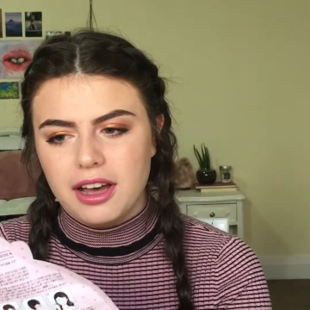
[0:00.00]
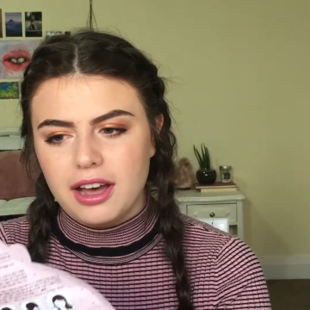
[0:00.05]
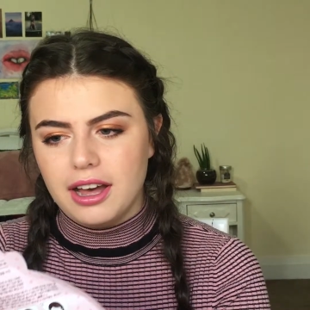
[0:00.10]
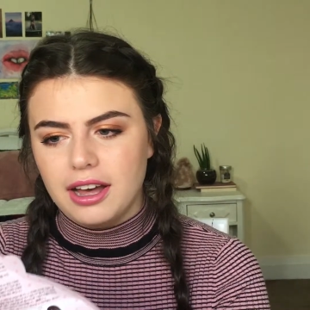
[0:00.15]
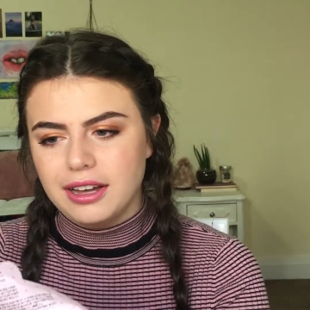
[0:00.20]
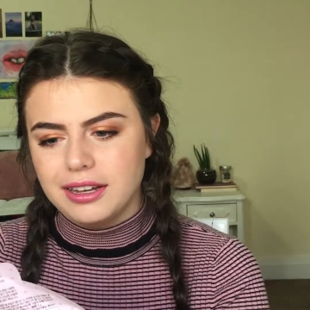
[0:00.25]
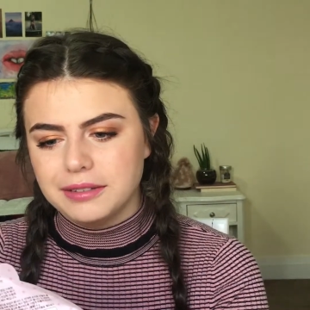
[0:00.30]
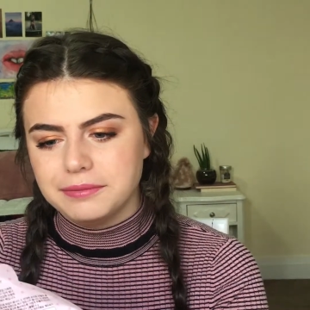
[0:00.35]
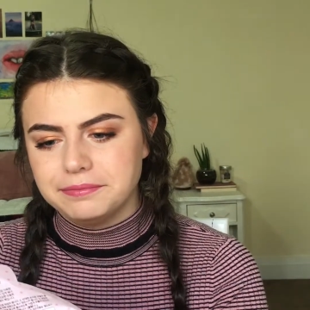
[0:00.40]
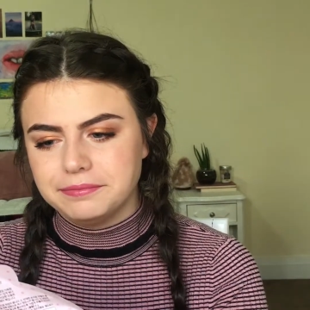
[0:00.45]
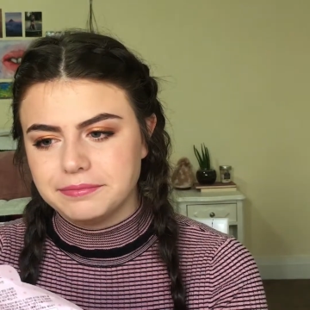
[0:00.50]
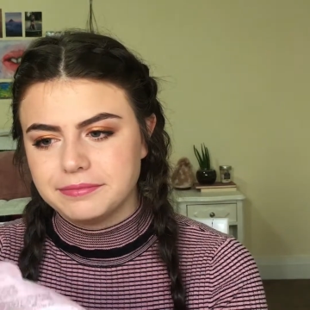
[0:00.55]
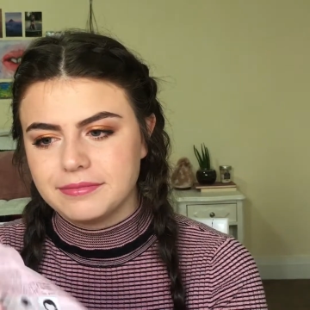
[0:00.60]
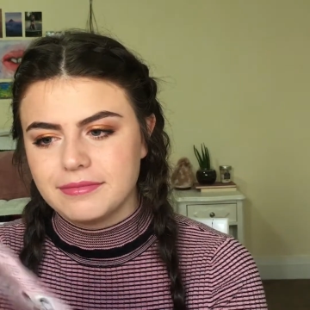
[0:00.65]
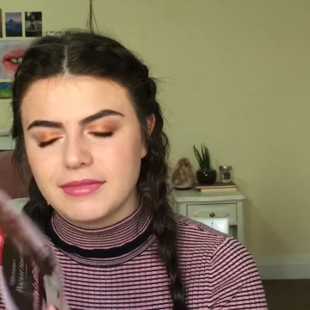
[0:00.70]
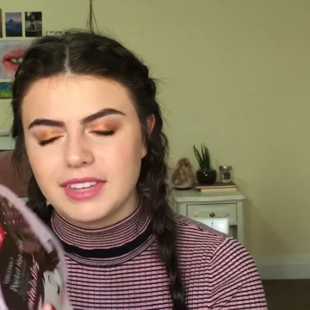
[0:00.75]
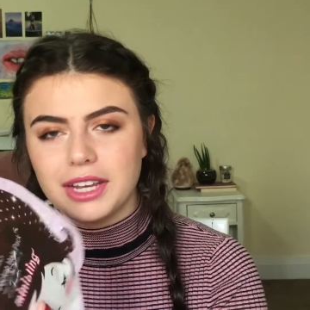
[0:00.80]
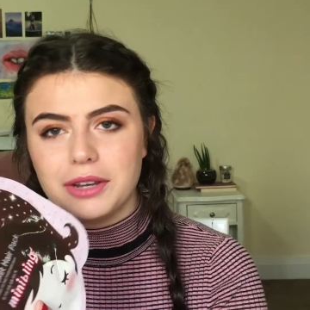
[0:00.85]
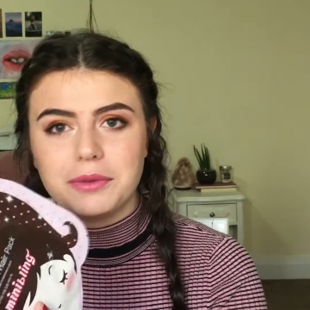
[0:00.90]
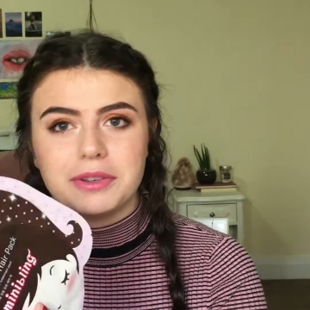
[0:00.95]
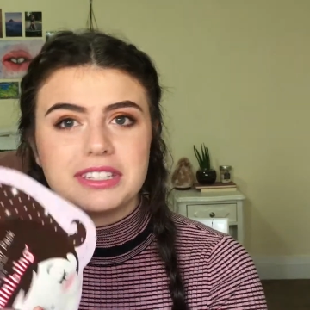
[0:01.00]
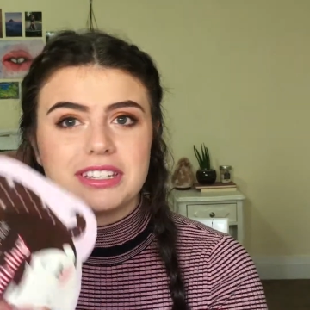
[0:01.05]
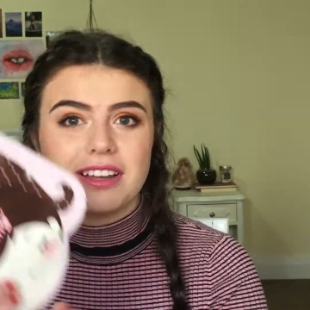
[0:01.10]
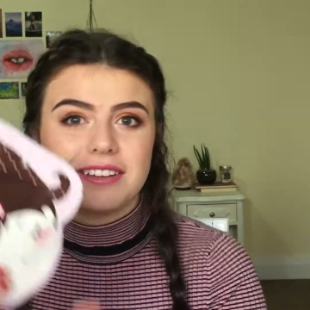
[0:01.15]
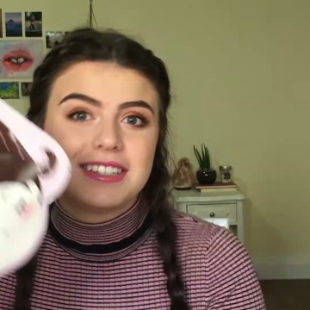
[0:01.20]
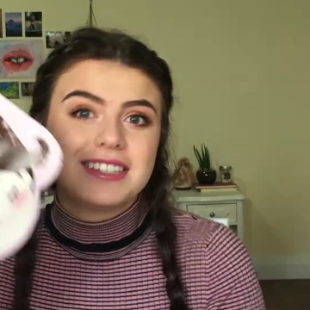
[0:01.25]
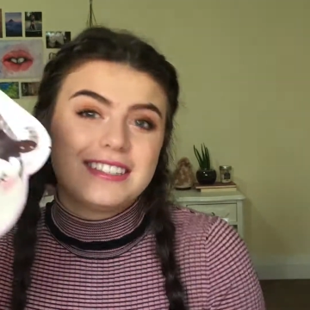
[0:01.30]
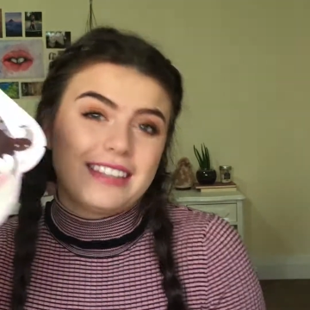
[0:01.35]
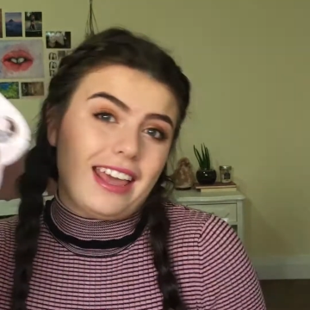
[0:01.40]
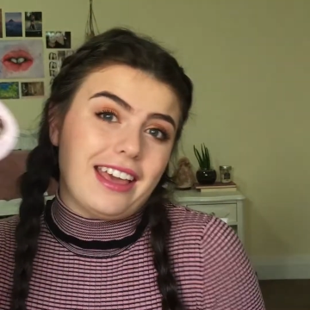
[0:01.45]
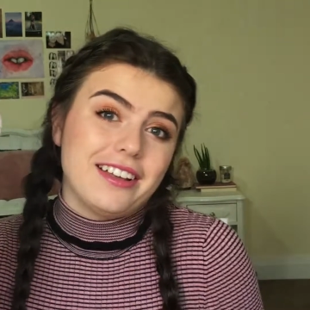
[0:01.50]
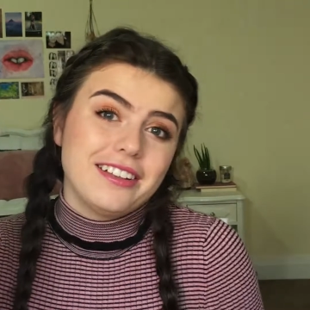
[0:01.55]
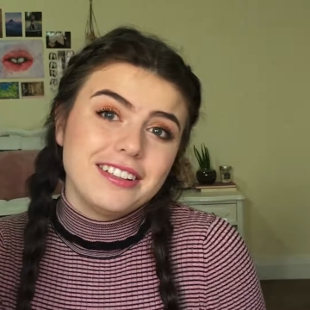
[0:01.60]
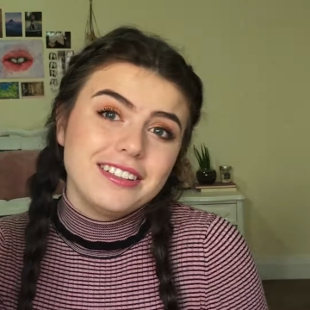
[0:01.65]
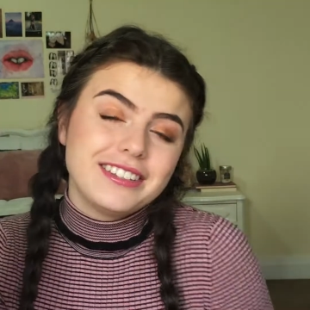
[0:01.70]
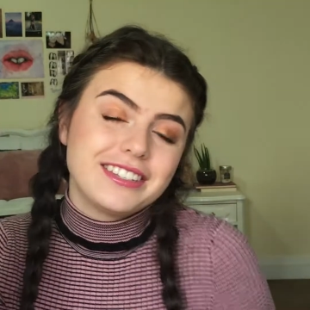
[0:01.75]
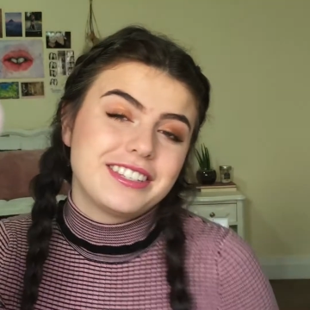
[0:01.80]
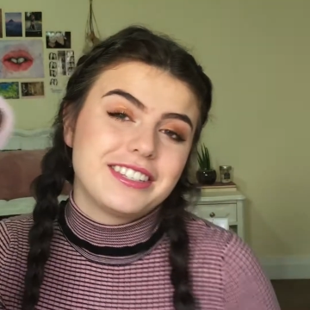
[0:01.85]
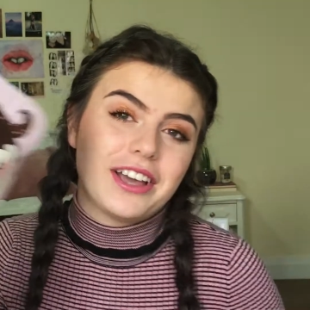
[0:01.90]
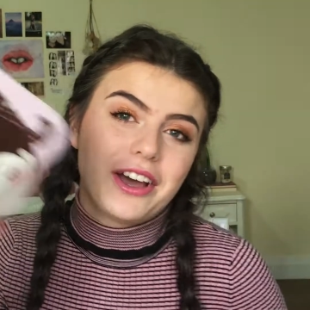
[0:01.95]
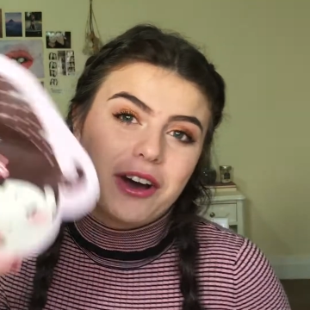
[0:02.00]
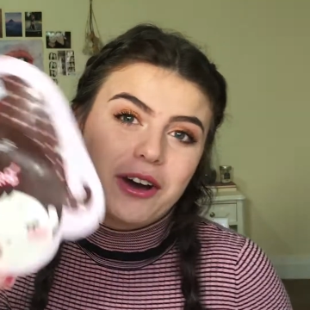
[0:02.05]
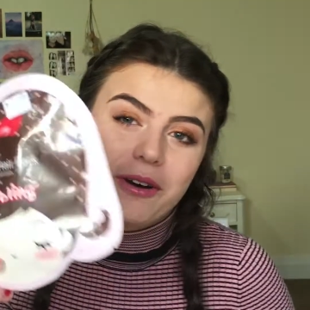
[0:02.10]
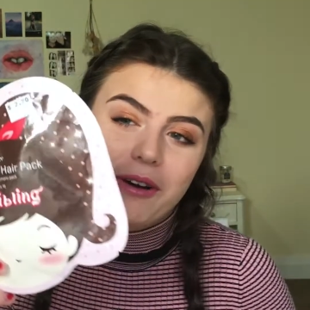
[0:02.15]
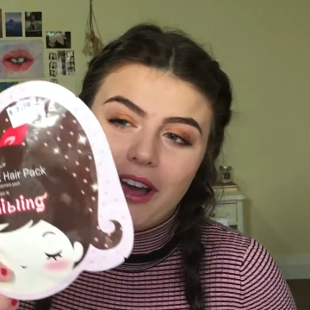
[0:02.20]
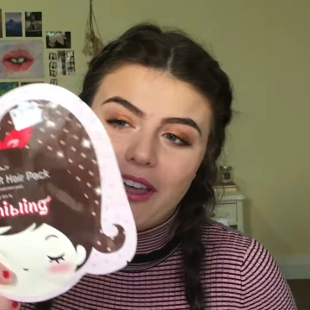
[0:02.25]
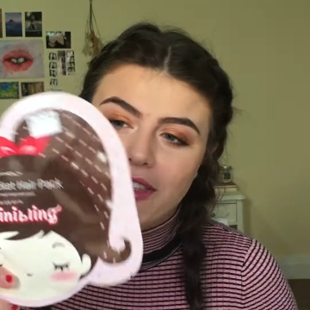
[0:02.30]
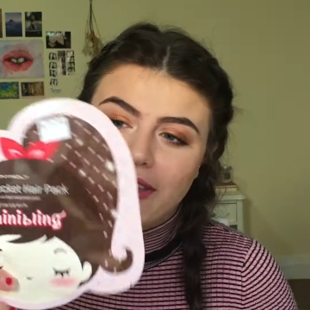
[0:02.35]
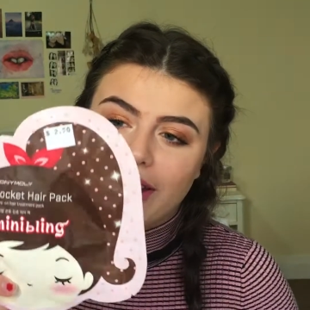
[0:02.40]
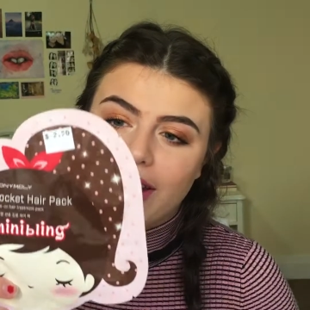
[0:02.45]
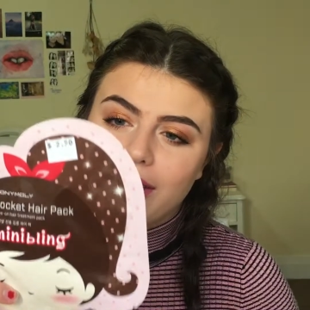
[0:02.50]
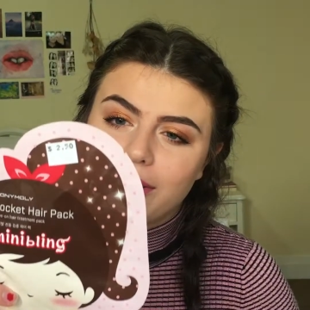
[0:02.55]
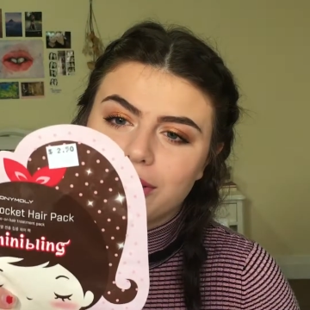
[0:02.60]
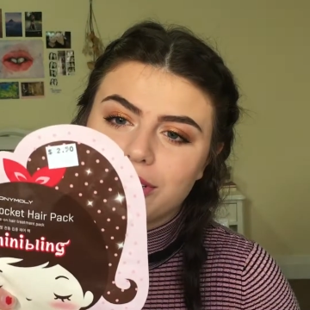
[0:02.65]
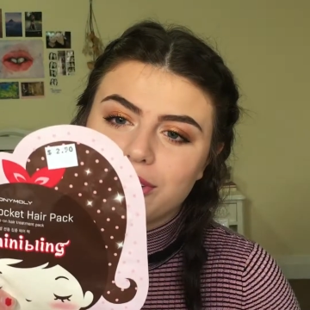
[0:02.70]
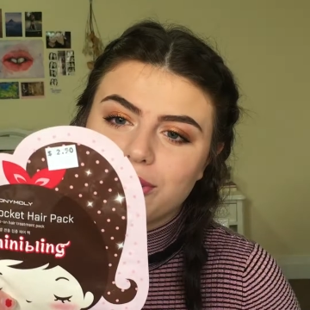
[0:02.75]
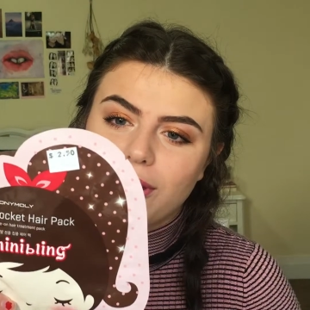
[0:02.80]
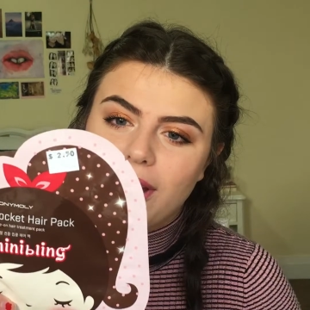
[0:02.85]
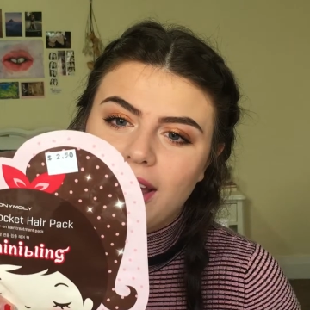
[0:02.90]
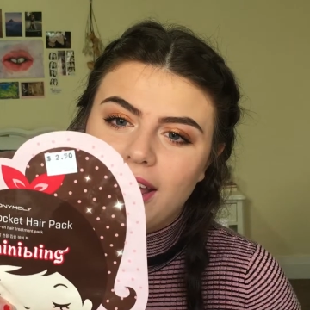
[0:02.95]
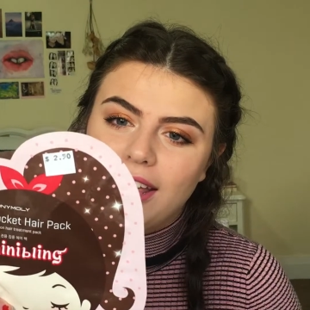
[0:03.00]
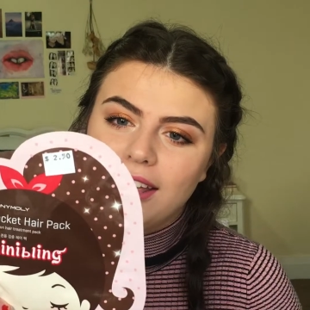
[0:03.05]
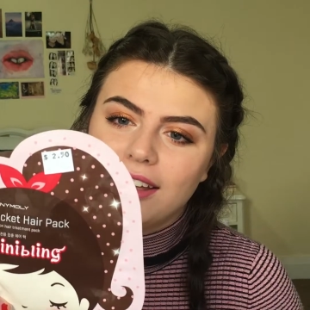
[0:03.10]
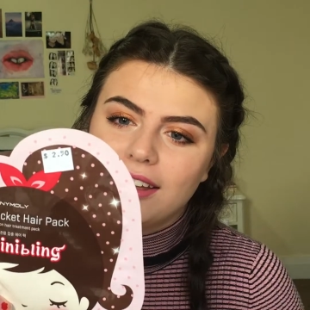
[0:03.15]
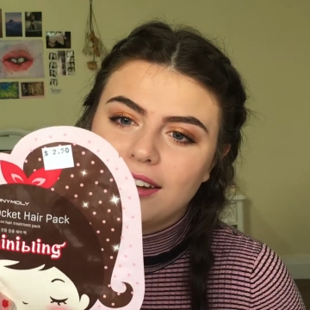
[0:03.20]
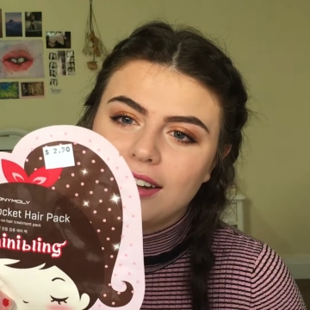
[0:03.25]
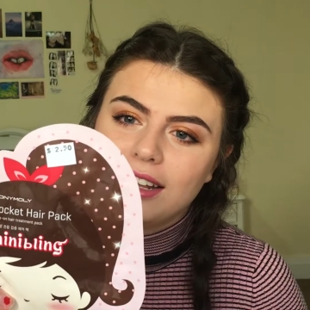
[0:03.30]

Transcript: Um, it was on sale, so I thought I would try it.